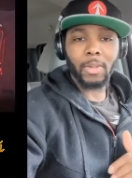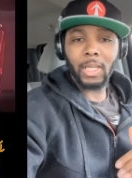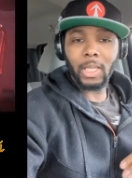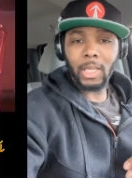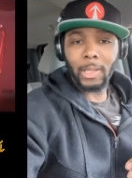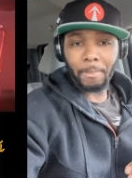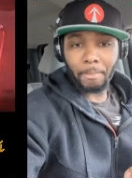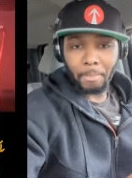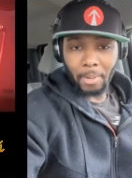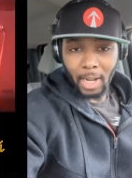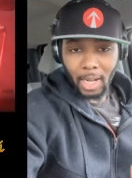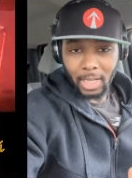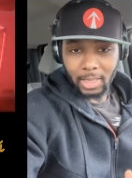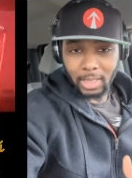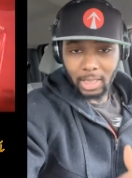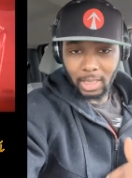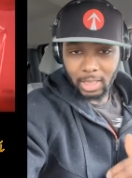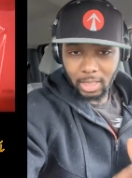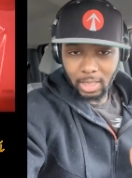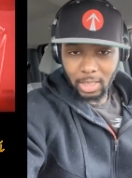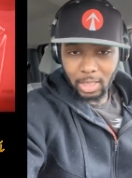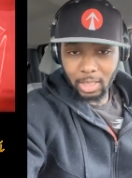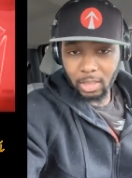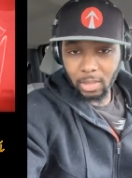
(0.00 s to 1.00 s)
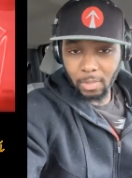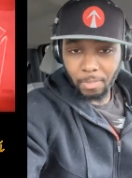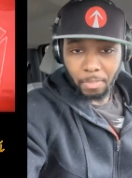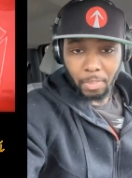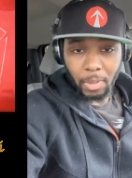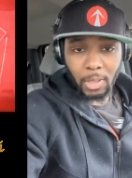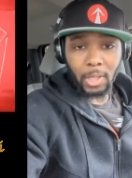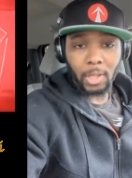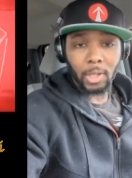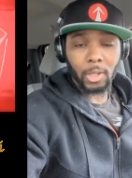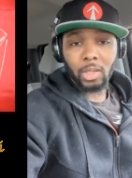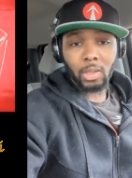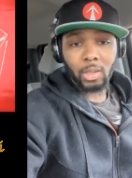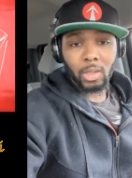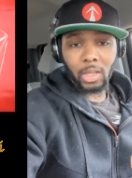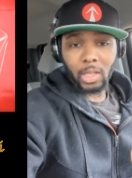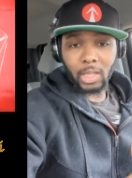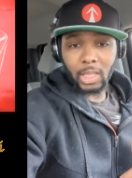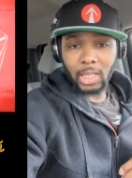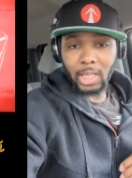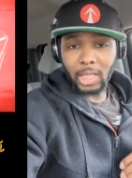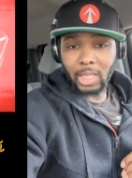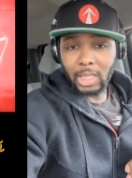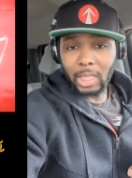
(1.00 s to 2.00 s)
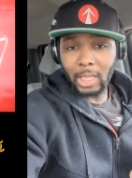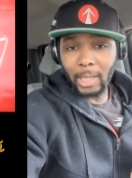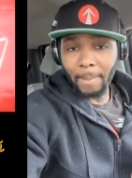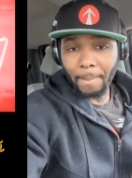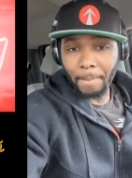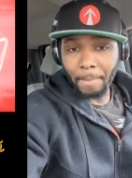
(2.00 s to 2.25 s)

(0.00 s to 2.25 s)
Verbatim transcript: of these projects disappear. You're looking at the